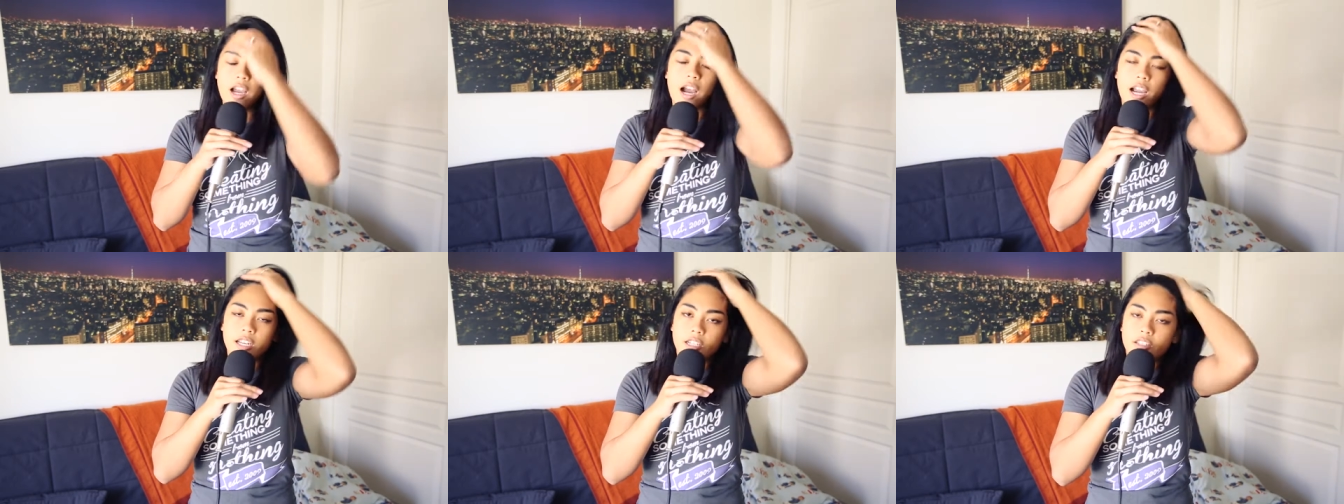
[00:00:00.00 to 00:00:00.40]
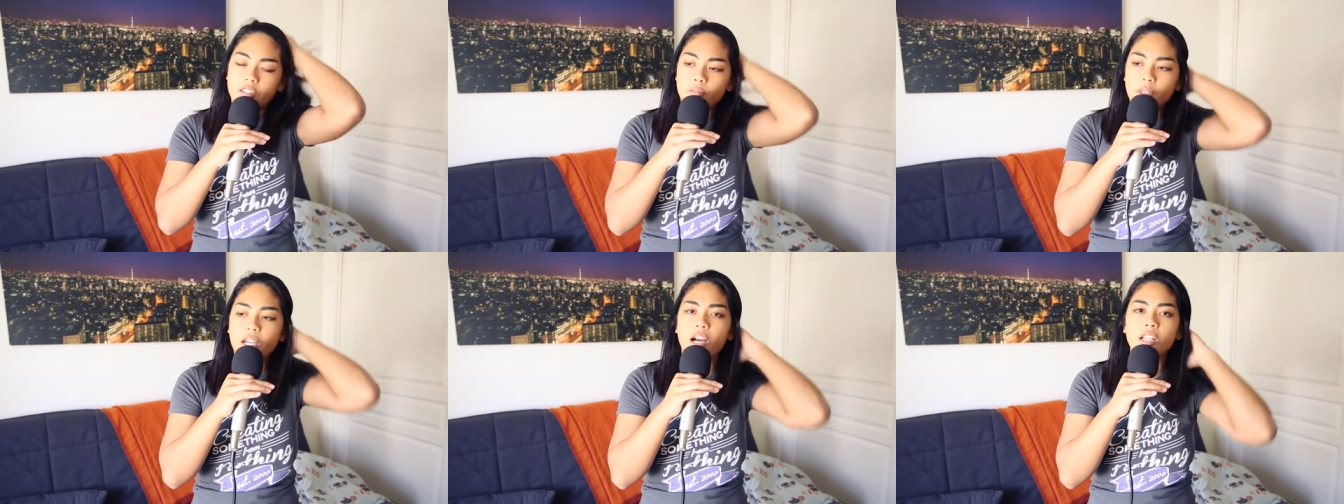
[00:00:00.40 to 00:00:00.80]
I need
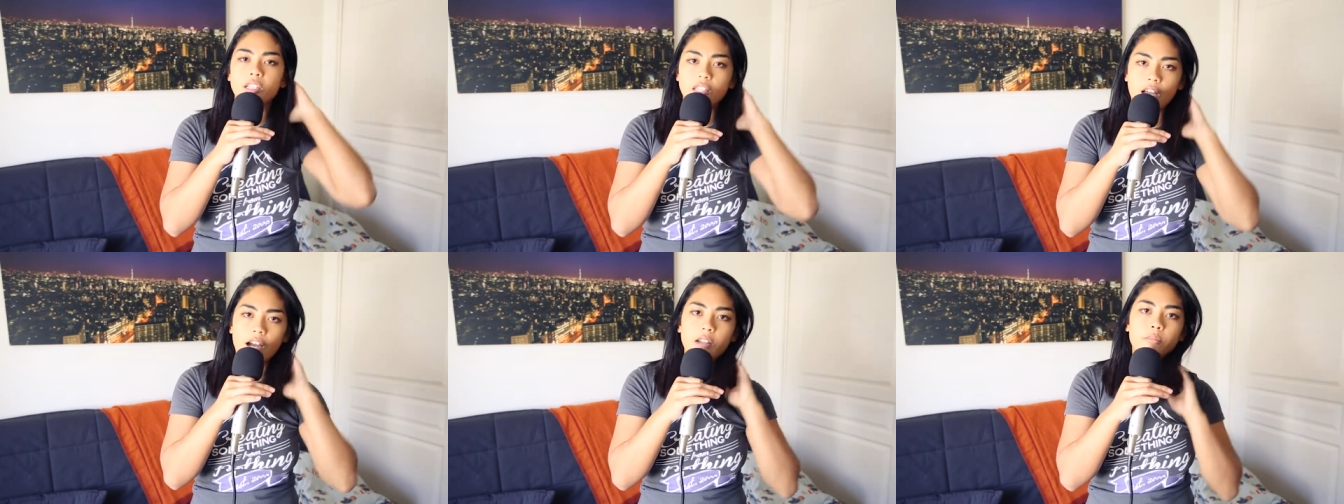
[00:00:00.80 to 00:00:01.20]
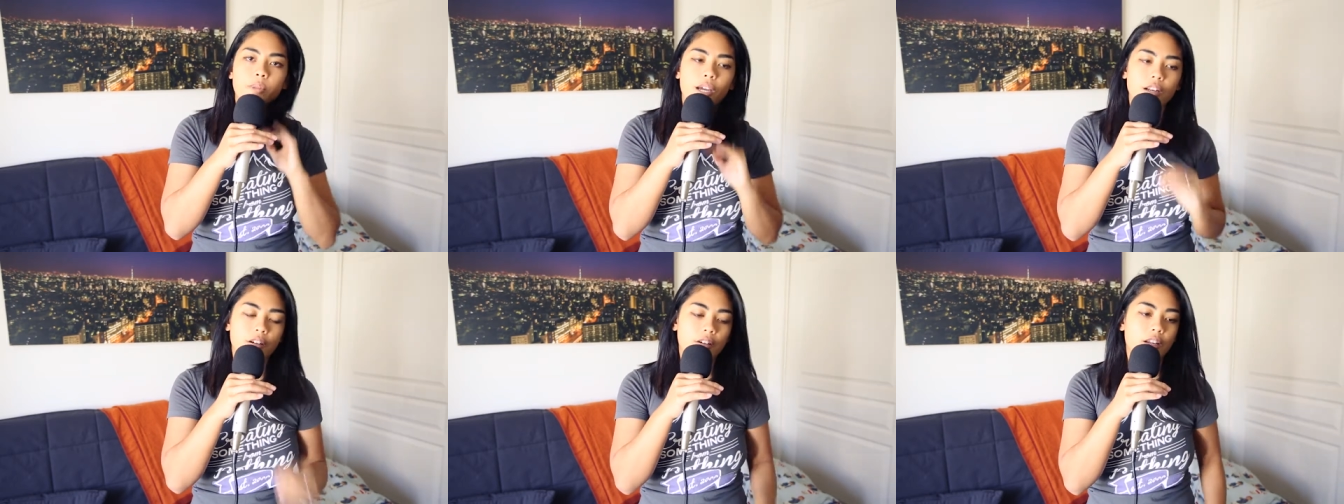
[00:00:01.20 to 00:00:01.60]
to be a lot
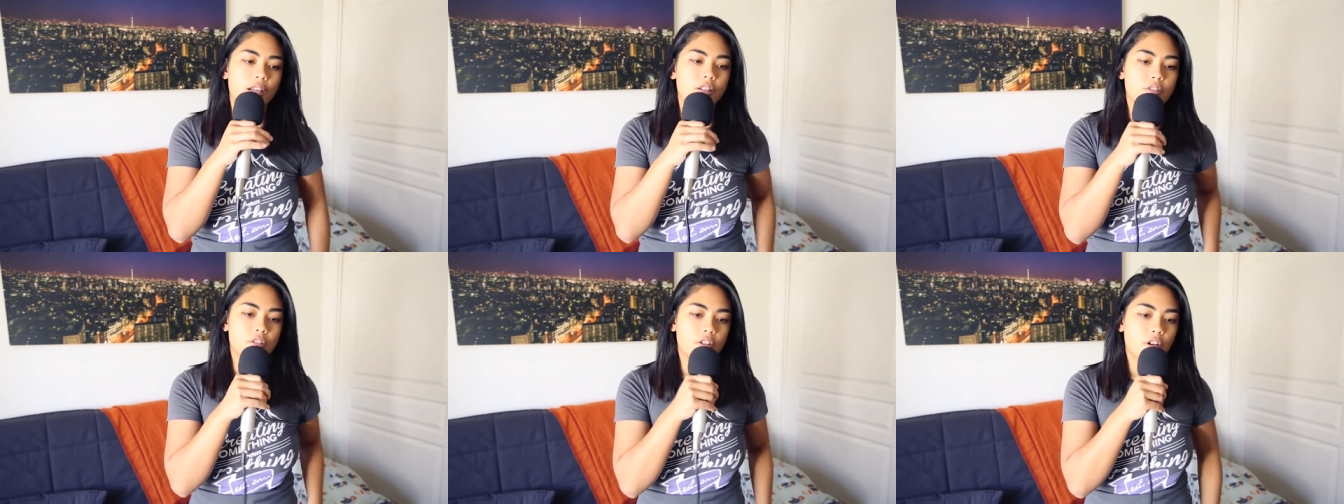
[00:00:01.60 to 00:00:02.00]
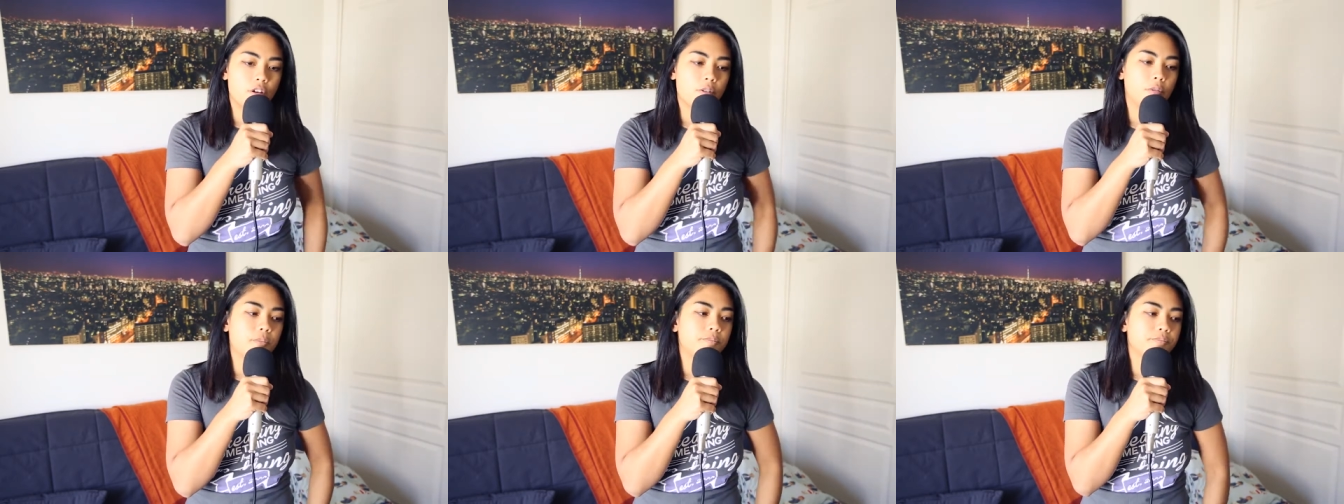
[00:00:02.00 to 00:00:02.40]
better. And
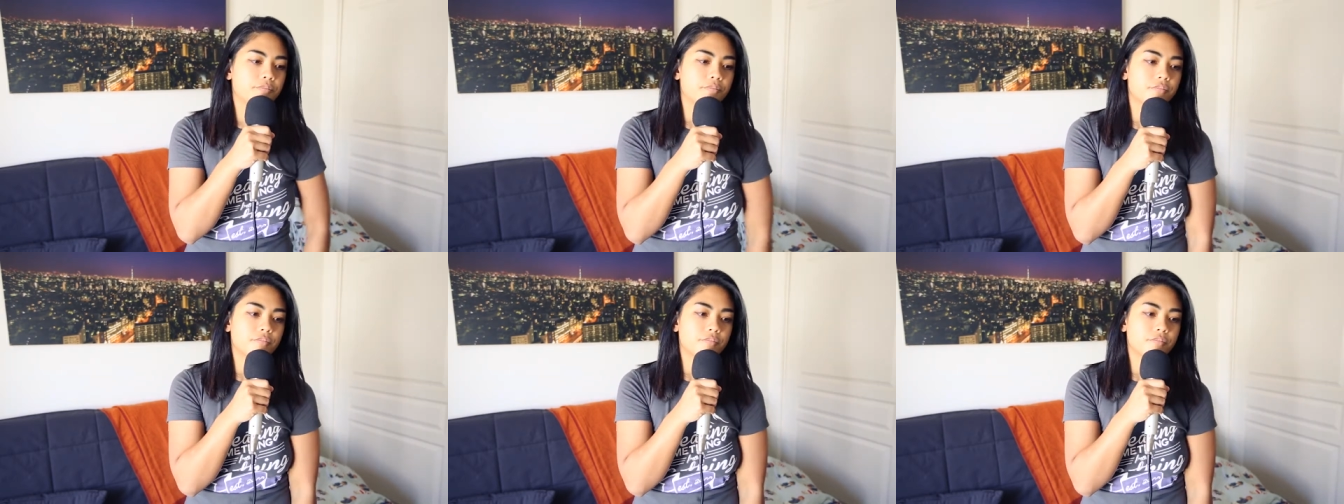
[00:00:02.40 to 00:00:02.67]
so